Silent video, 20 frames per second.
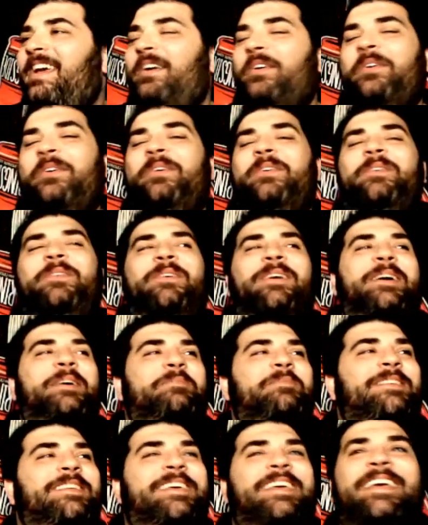Oh,
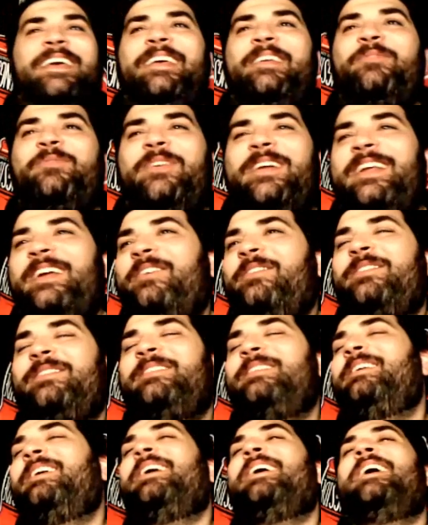happened again. Whatever.
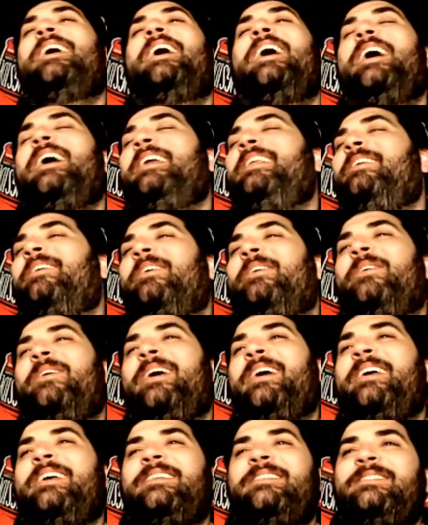I
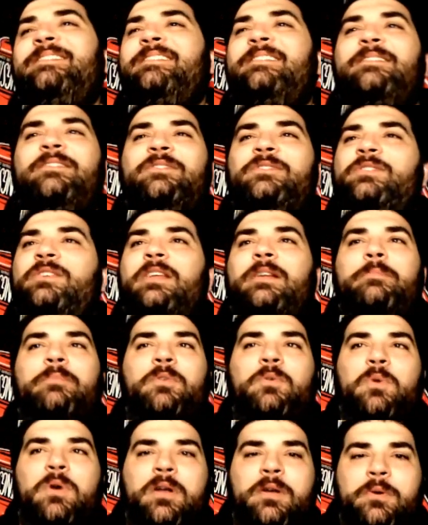know. Shut up,
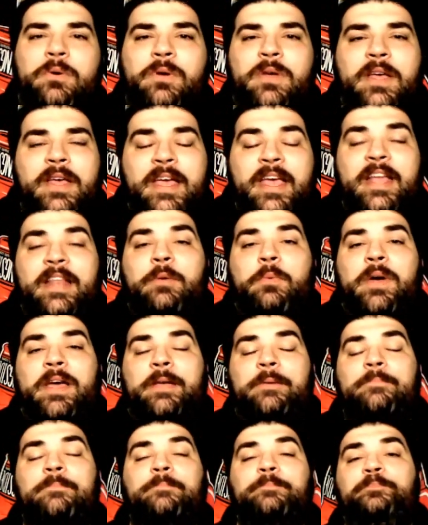Eduardo.
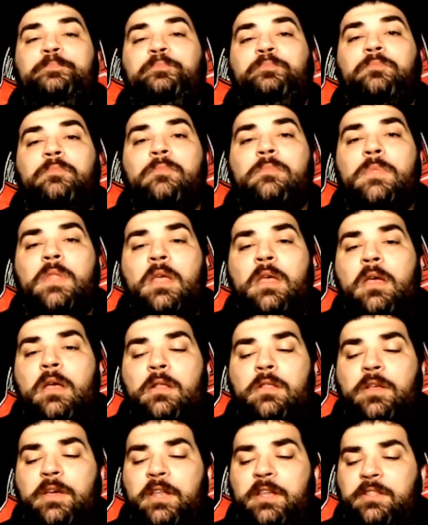Anyway,
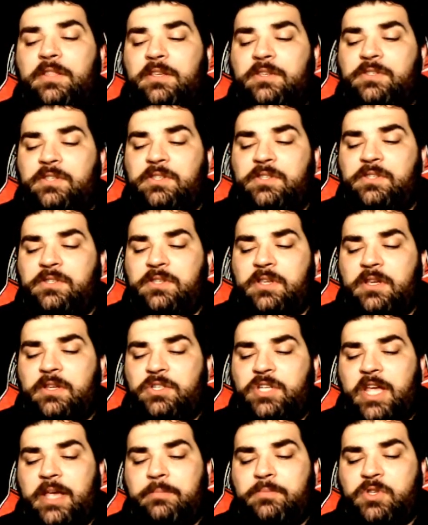looking at this, this is
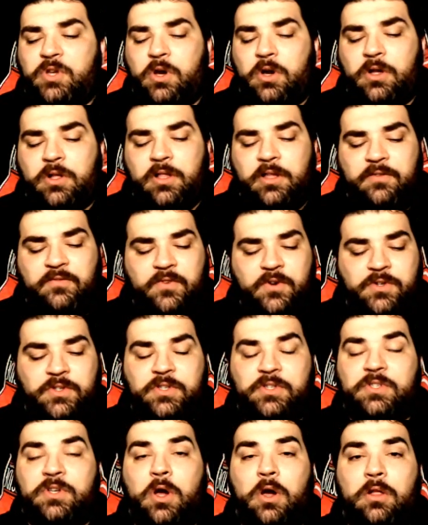James Kirkland
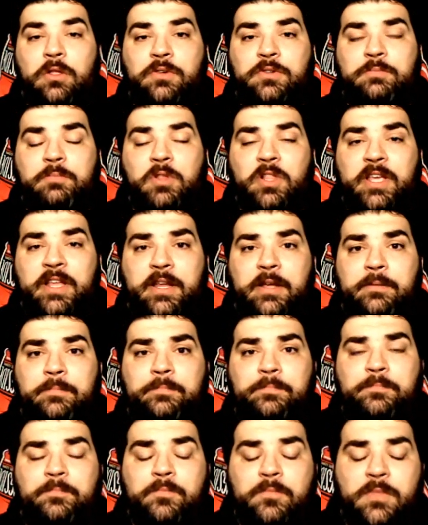versus Carlos Molina.
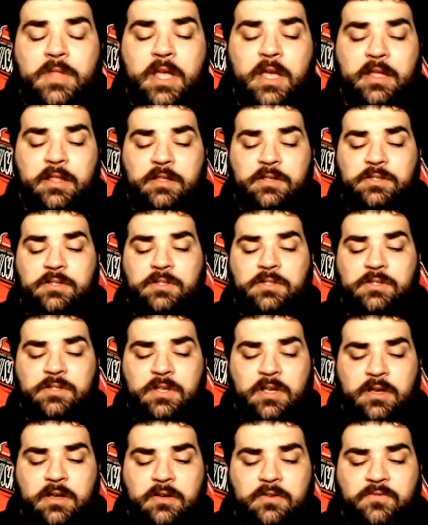And this
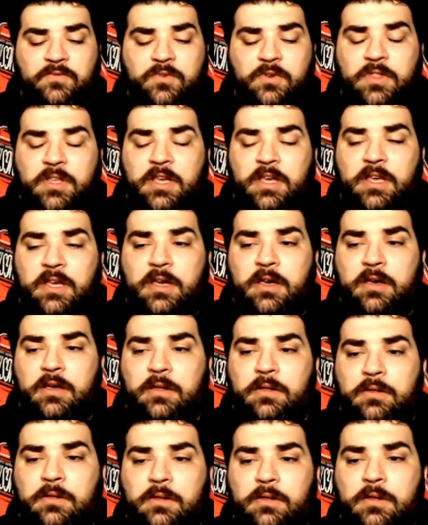is for
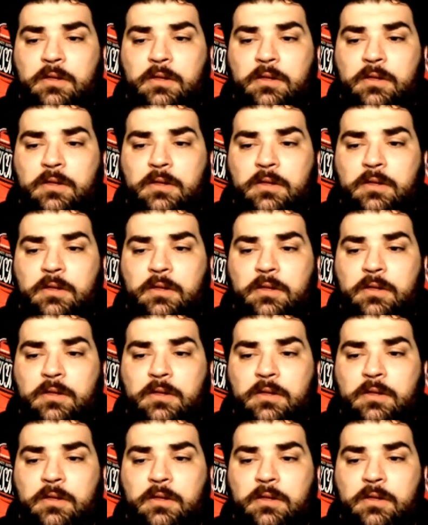the...